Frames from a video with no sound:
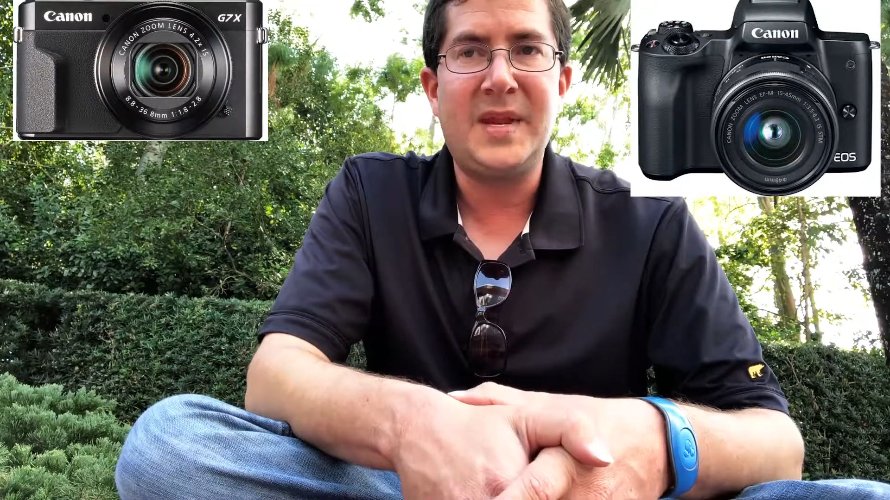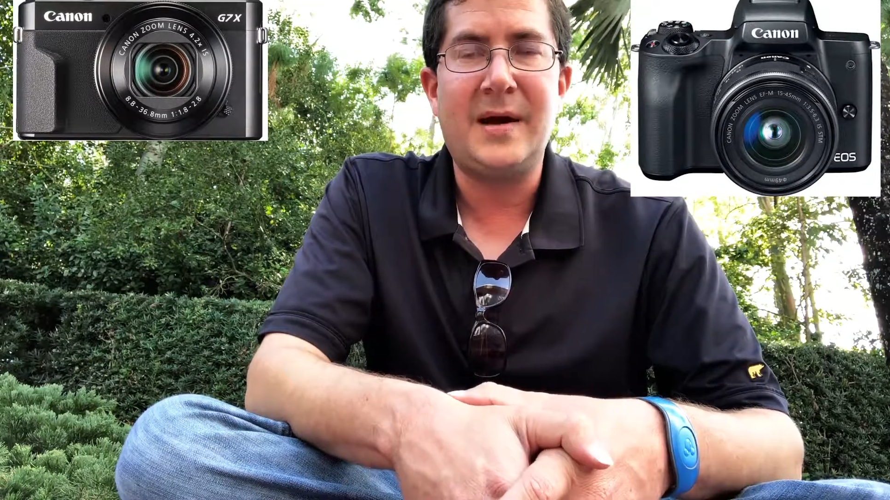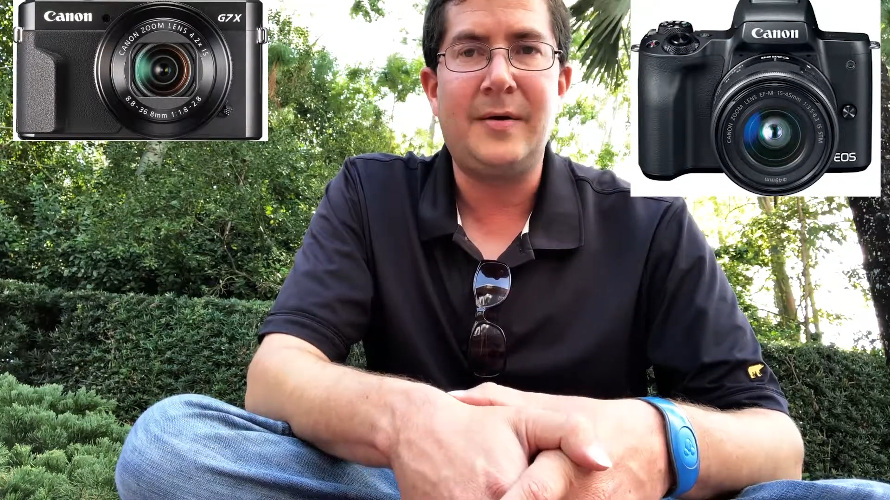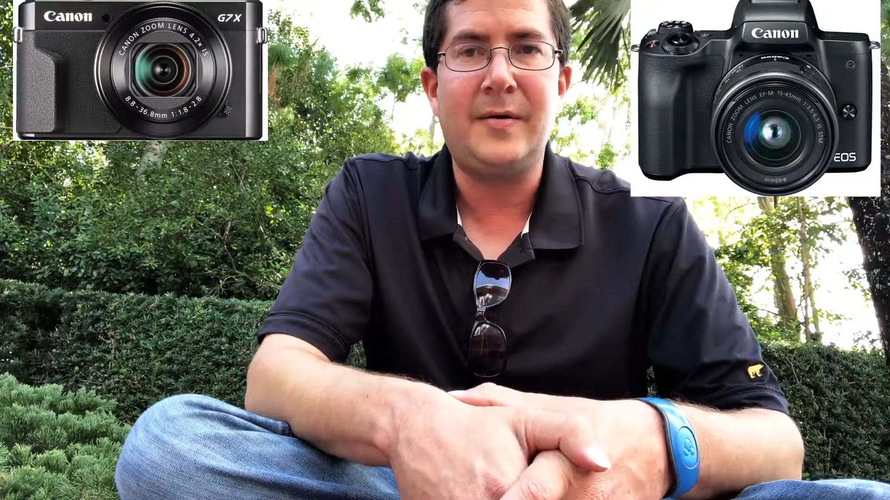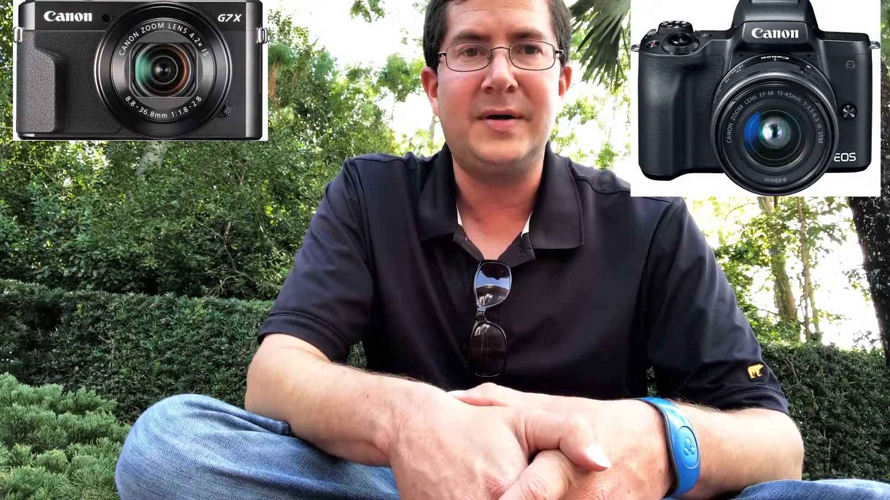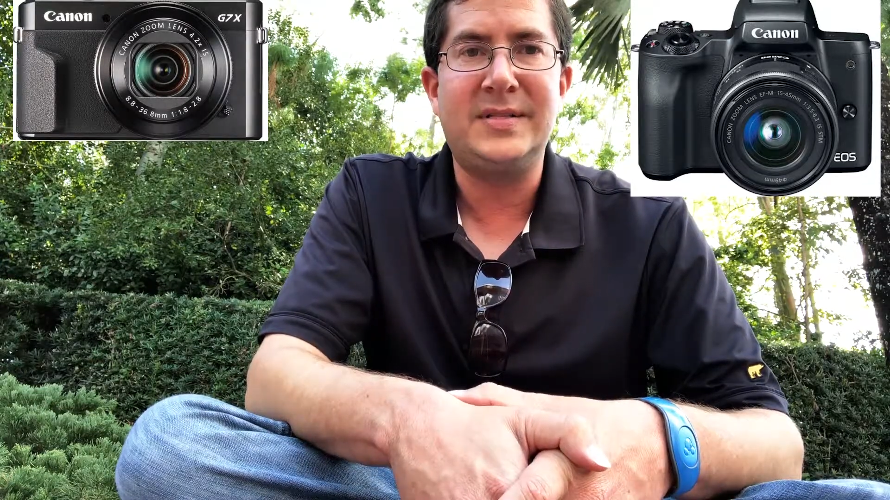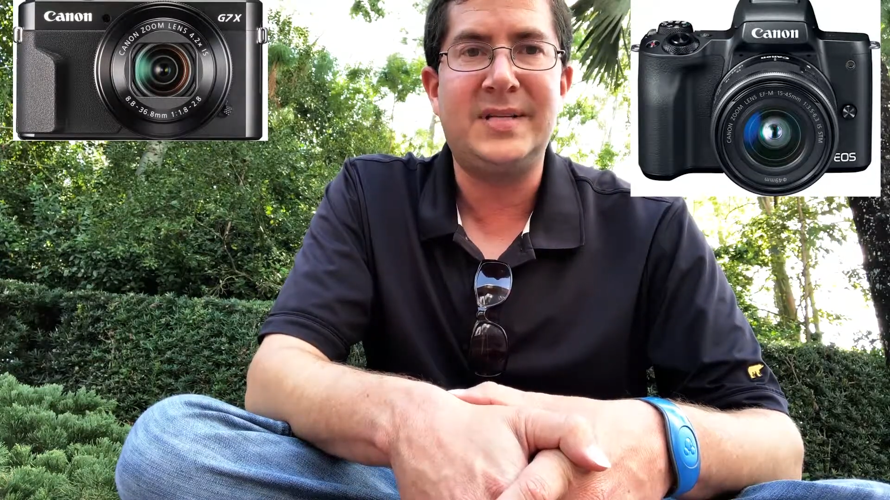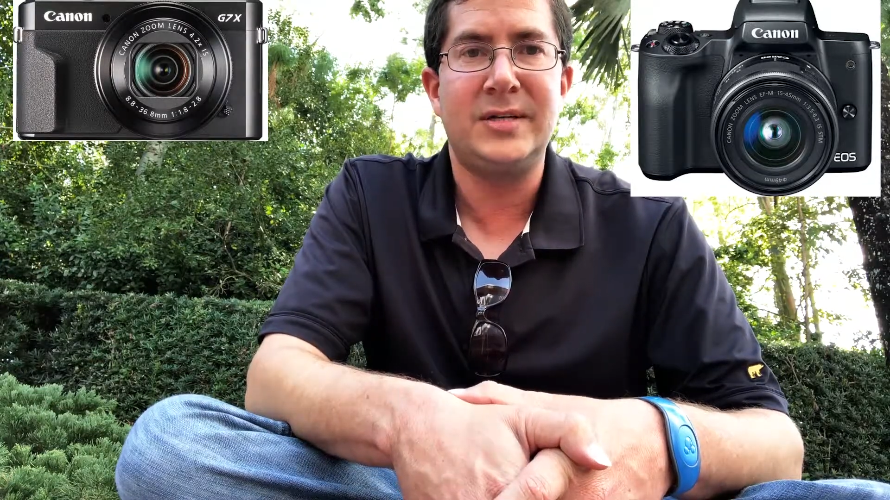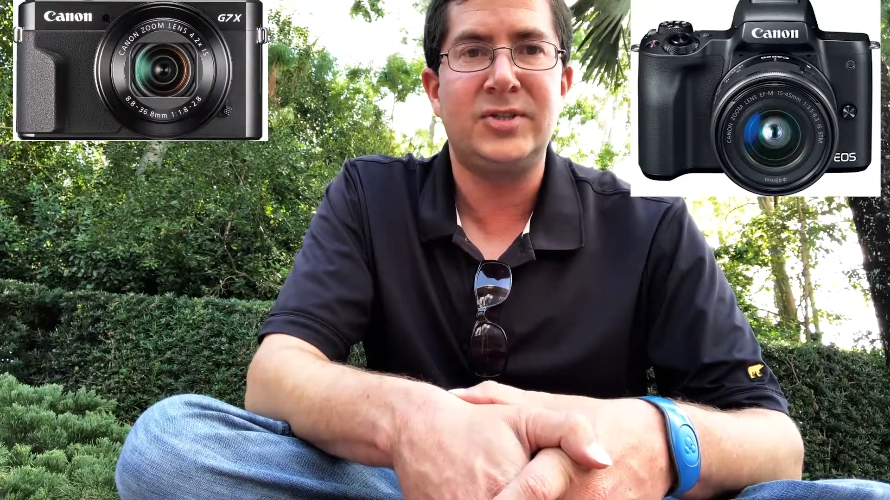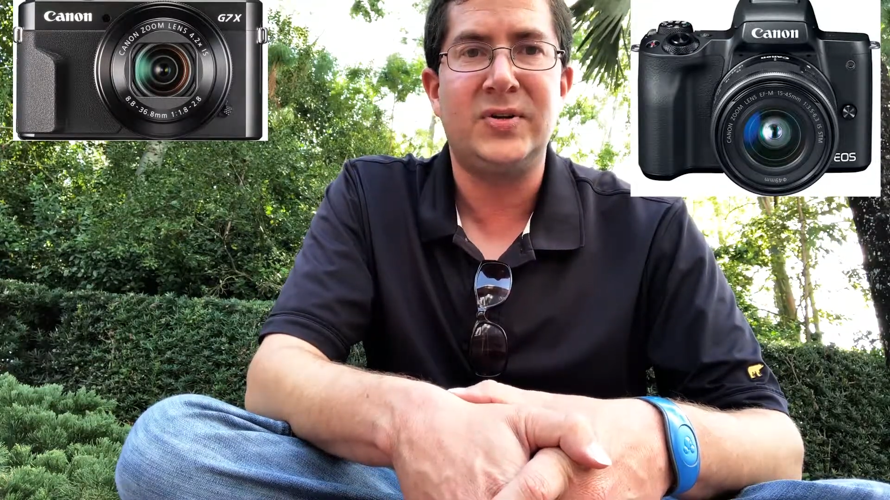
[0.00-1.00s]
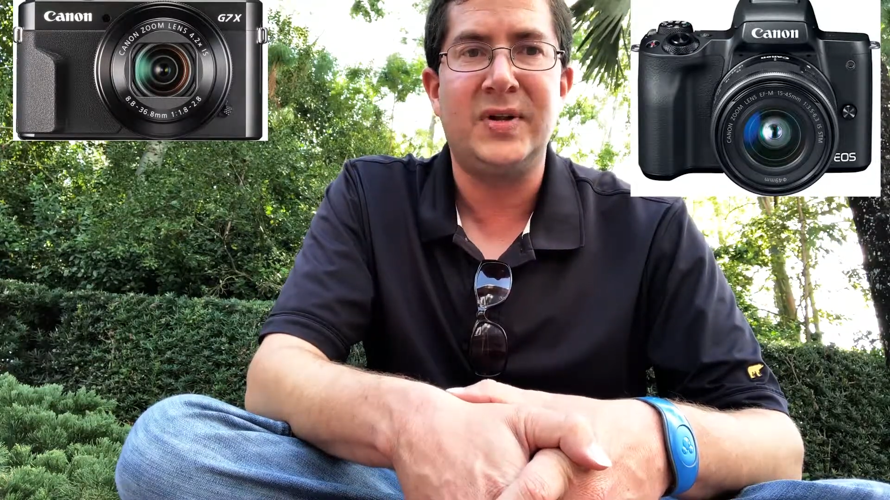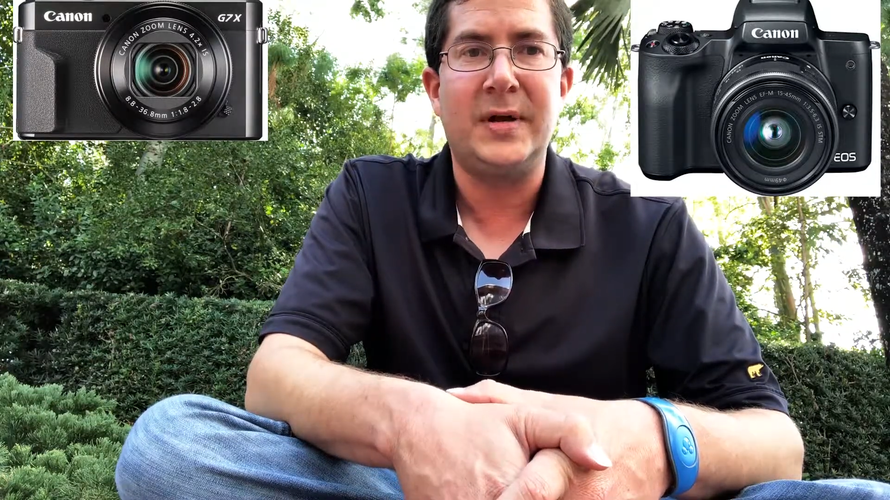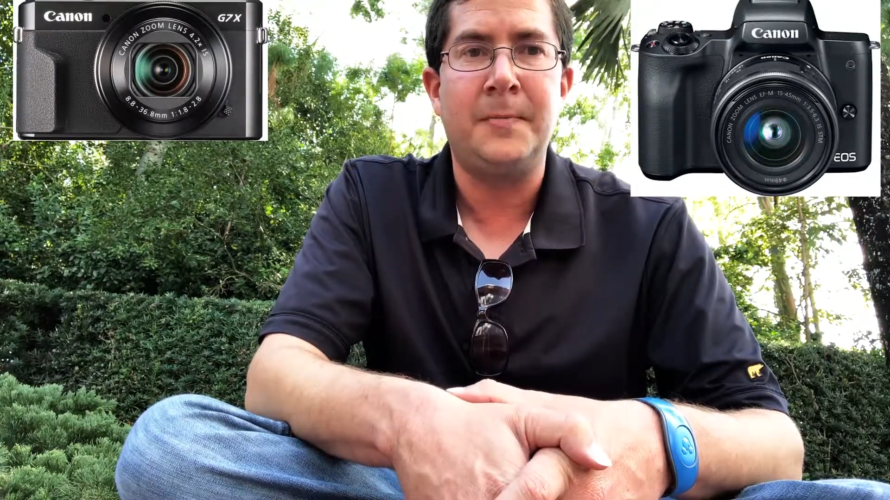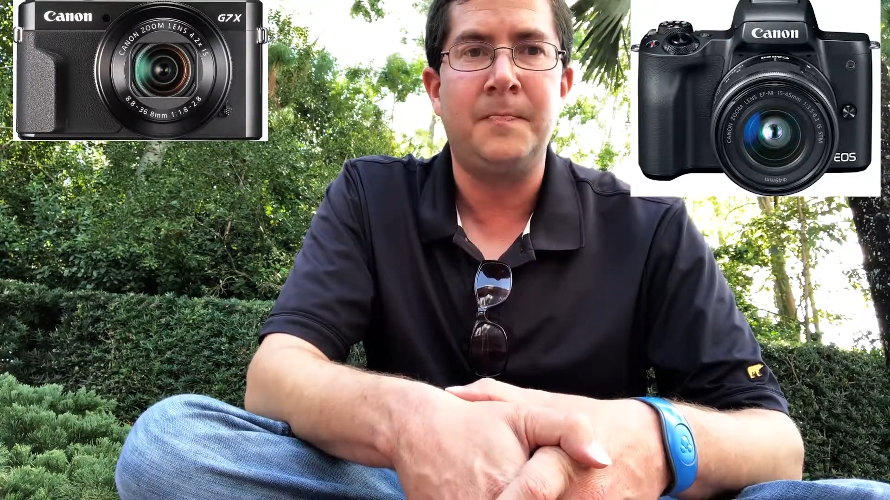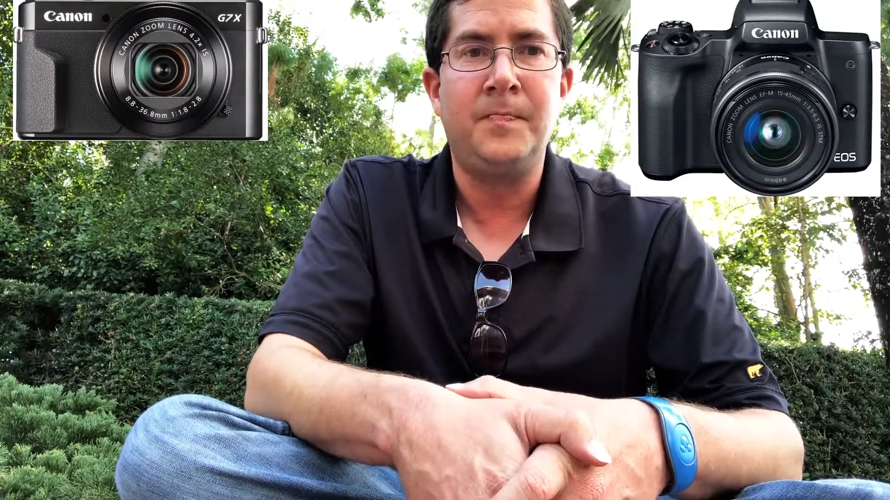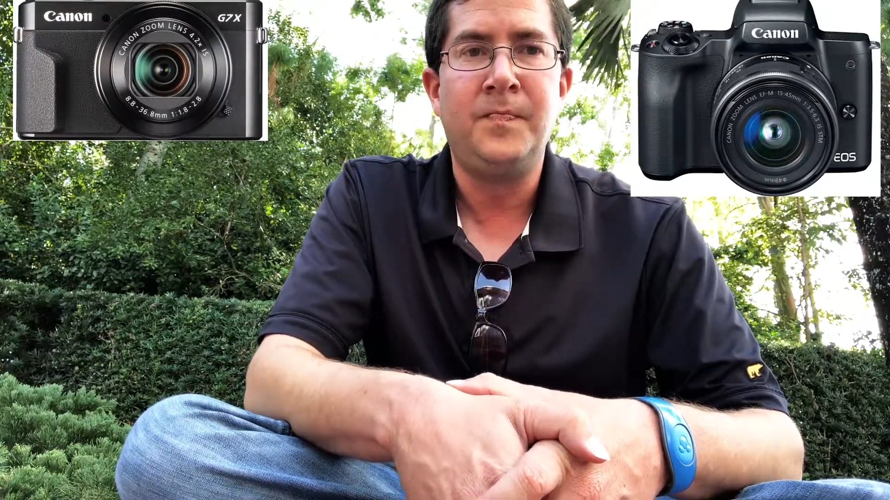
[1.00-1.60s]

Now, additionally,